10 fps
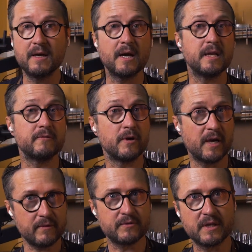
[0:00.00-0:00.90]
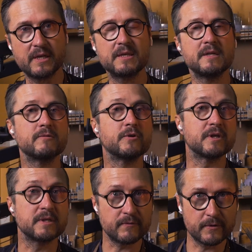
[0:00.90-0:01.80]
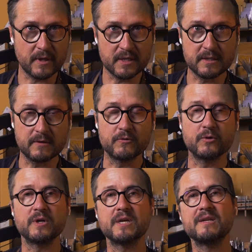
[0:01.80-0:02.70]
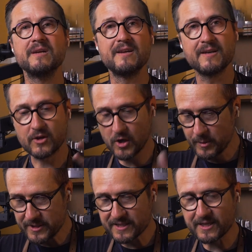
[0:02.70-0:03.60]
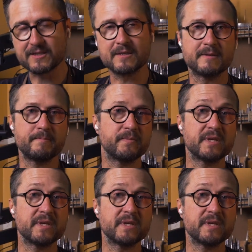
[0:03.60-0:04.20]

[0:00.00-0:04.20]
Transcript: And if you have done it and you've got a different idea of doing it, comment section.